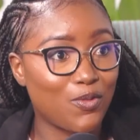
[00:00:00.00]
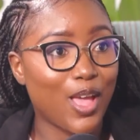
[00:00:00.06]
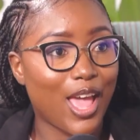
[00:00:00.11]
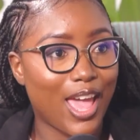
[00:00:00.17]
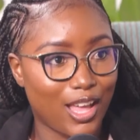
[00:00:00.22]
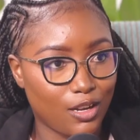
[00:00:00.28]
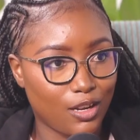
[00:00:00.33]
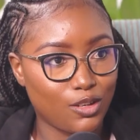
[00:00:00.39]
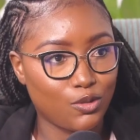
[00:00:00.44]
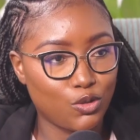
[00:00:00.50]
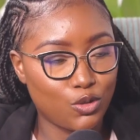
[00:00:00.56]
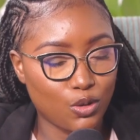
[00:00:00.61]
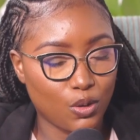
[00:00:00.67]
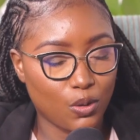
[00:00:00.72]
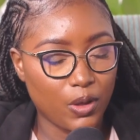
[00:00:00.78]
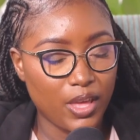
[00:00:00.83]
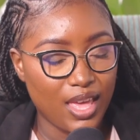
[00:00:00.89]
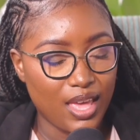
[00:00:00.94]
value?
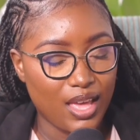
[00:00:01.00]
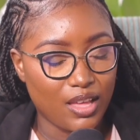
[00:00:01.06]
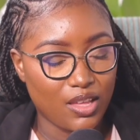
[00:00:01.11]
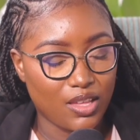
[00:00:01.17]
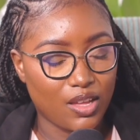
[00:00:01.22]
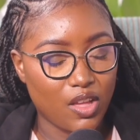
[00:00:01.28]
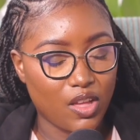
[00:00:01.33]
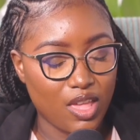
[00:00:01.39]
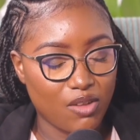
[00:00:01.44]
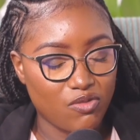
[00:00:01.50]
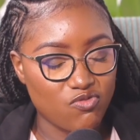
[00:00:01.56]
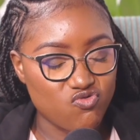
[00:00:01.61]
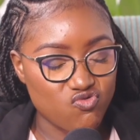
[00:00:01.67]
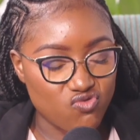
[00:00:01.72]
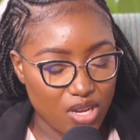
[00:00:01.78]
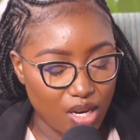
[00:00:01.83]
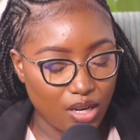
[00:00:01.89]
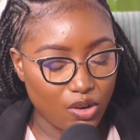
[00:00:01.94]
So you're
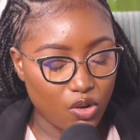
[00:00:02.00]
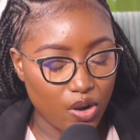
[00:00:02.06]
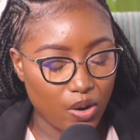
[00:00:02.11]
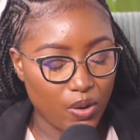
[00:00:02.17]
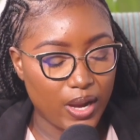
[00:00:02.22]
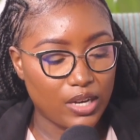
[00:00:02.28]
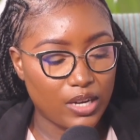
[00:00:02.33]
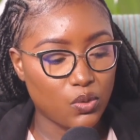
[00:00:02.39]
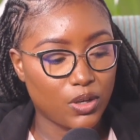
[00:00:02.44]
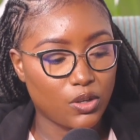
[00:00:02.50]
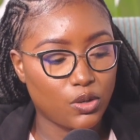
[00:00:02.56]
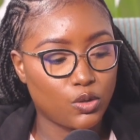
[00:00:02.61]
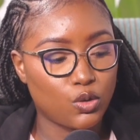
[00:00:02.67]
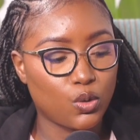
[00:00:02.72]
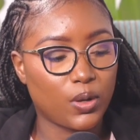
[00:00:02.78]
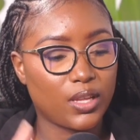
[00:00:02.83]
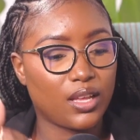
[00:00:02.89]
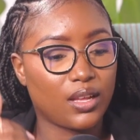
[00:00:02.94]
really correct when you're
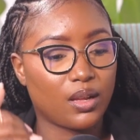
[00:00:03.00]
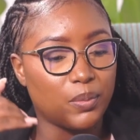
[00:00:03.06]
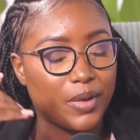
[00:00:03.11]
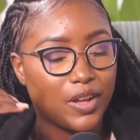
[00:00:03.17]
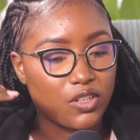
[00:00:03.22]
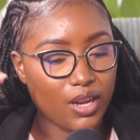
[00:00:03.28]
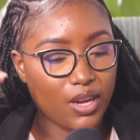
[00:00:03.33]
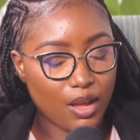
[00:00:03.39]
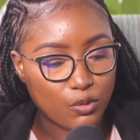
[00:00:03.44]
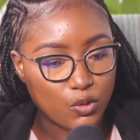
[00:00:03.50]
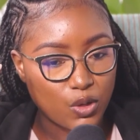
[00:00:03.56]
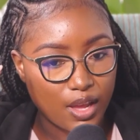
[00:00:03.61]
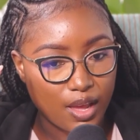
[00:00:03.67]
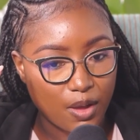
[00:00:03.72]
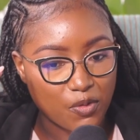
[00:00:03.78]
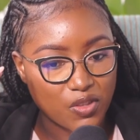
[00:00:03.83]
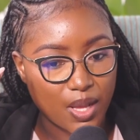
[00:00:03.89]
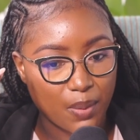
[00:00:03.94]
talking about you have to
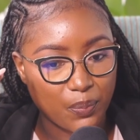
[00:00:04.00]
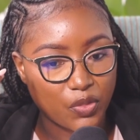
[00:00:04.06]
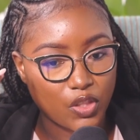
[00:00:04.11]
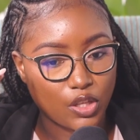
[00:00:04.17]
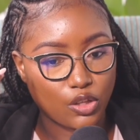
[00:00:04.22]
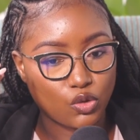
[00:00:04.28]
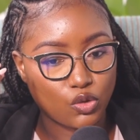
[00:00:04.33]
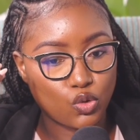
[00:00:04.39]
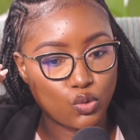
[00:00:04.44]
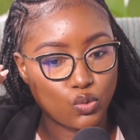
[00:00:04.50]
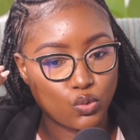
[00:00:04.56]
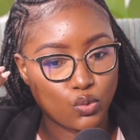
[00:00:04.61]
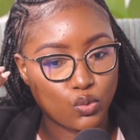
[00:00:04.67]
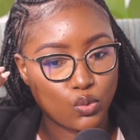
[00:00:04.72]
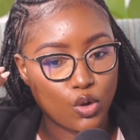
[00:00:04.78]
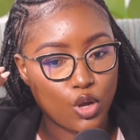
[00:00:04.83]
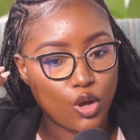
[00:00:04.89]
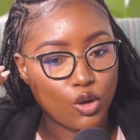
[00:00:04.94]
have something
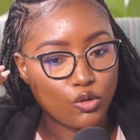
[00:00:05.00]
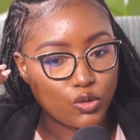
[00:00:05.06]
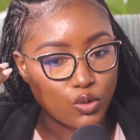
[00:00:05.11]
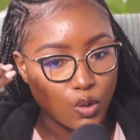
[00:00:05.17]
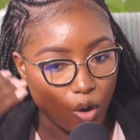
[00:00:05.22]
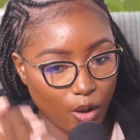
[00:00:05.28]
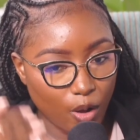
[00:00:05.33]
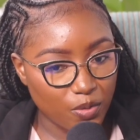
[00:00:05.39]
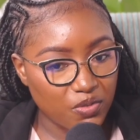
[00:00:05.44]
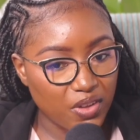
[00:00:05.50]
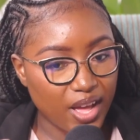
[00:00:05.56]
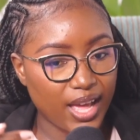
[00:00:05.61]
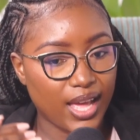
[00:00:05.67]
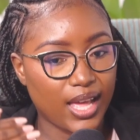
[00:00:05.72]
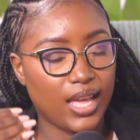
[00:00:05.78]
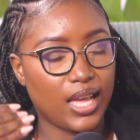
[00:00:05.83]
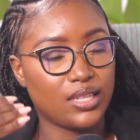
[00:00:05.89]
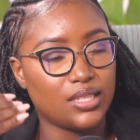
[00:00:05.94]
to
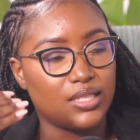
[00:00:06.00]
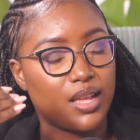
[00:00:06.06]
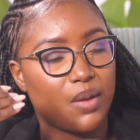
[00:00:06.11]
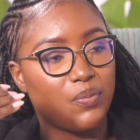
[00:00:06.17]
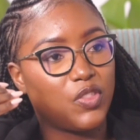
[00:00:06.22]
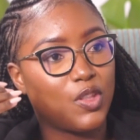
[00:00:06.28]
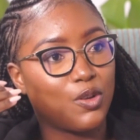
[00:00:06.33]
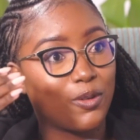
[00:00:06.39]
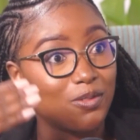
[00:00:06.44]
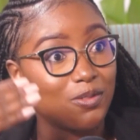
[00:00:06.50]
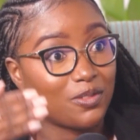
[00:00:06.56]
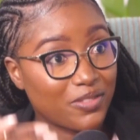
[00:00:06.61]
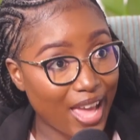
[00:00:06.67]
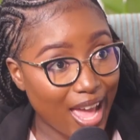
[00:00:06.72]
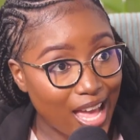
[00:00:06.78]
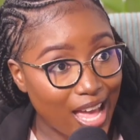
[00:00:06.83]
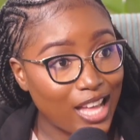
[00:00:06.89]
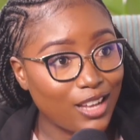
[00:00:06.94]
offer and something of
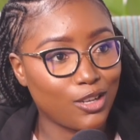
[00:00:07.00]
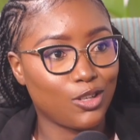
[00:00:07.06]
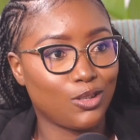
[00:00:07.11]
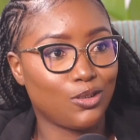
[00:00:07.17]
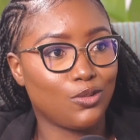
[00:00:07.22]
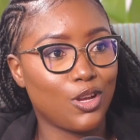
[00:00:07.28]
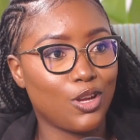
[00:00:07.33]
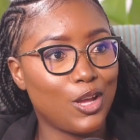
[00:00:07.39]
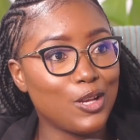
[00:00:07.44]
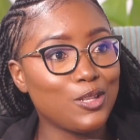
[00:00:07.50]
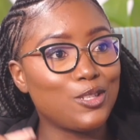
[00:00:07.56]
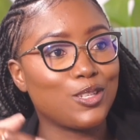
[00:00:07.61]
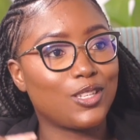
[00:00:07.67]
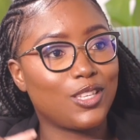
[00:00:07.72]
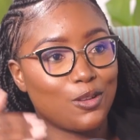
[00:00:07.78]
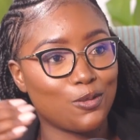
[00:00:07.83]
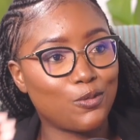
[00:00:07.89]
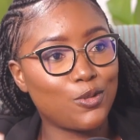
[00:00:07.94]
value
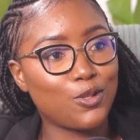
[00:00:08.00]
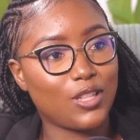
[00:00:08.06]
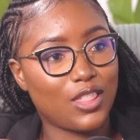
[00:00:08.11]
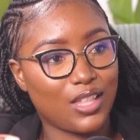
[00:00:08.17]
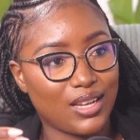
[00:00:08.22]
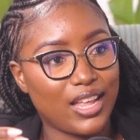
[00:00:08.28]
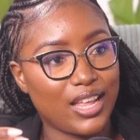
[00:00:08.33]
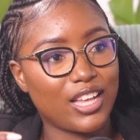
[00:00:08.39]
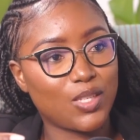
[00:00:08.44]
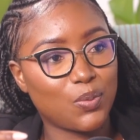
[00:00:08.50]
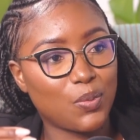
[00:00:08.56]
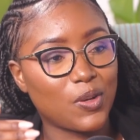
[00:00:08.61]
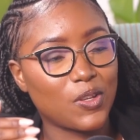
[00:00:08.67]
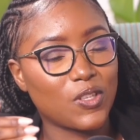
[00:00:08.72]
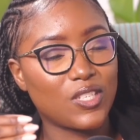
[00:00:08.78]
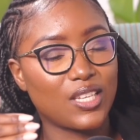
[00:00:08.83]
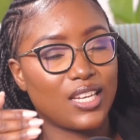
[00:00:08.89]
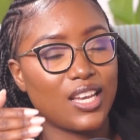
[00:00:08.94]
to give to the next
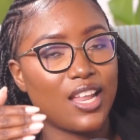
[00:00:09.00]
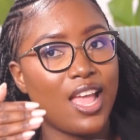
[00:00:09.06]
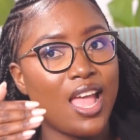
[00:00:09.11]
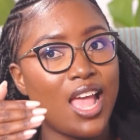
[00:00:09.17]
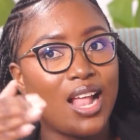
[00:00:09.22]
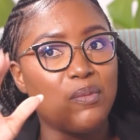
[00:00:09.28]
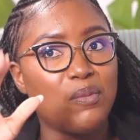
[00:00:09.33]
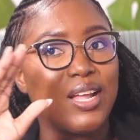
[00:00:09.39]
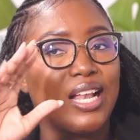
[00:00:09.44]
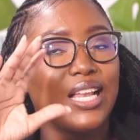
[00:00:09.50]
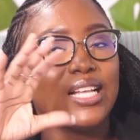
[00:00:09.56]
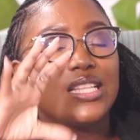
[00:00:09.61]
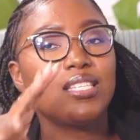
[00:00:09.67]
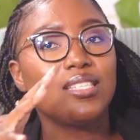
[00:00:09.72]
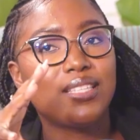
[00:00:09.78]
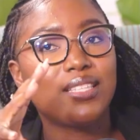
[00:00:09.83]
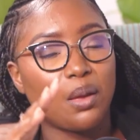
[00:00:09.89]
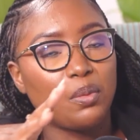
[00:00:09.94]
person. But
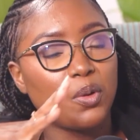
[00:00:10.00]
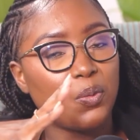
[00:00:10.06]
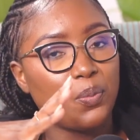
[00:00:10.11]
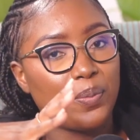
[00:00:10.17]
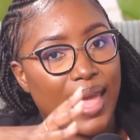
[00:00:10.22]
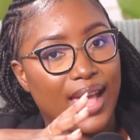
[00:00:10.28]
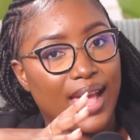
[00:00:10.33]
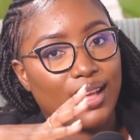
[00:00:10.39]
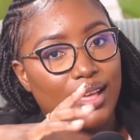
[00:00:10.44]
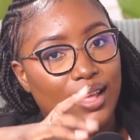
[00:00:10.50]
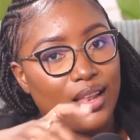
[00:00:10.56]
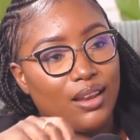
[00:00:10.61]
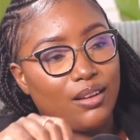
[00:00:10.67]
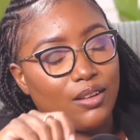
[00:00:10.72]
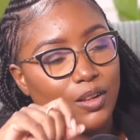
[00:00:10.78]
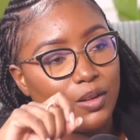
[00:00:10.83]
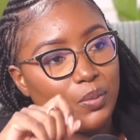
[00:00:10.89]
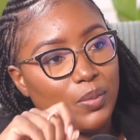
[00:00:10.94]
let's double back a
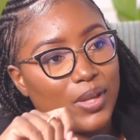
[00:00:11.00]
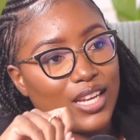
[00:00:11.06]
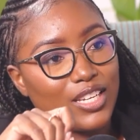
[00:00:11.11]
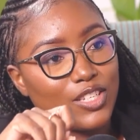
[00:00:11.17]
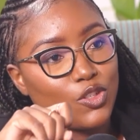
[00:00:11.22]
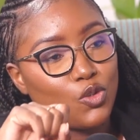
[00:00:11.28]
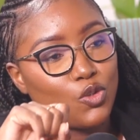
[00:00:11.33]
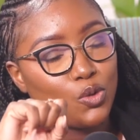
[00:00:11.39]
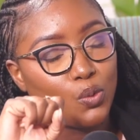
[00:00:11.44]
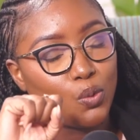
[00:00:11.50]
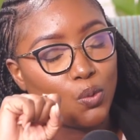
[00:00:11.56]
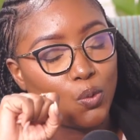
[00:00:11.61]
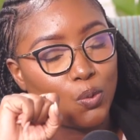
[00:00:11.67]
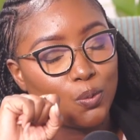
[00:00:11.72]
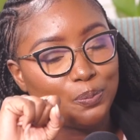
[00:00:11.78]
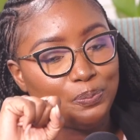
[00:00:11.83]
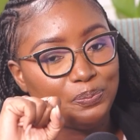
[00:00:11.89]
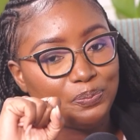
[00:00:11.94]
little bit
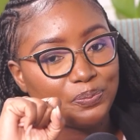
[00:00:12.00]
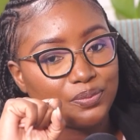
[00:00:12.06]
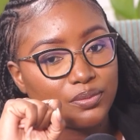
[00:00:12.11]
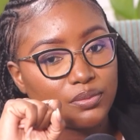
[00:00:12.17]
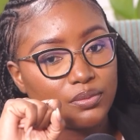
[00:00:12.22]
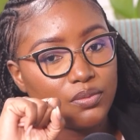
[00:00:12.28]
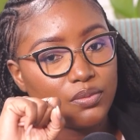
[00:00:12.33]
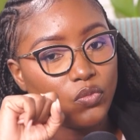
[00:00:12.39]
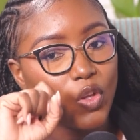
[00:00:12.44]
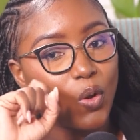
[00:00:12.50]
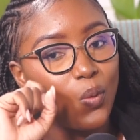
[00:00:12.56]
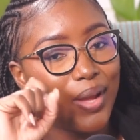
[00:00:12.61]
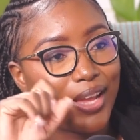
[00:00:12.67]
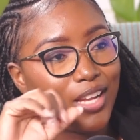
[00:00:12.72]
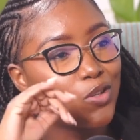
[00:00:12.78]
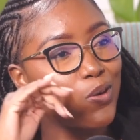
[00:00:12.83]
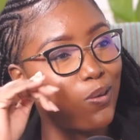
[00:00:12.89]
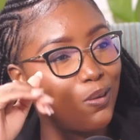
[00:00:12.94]
to
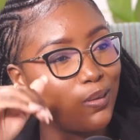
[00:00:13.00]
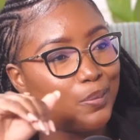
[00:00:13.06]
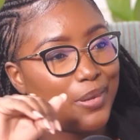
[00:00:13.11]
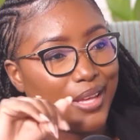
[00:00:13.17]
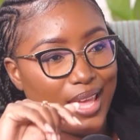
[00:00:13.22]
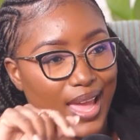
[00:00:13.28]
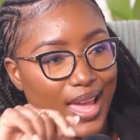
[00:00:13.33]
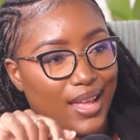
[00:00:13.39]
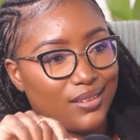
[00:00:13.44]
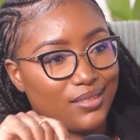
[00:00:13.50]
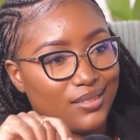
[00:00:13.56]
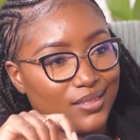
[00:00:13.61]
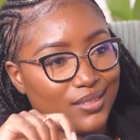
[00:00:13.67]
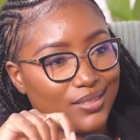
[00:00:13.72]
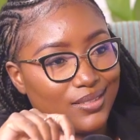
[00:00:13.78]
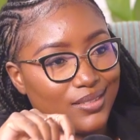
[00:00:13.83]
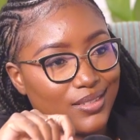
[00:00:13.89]
where it all began.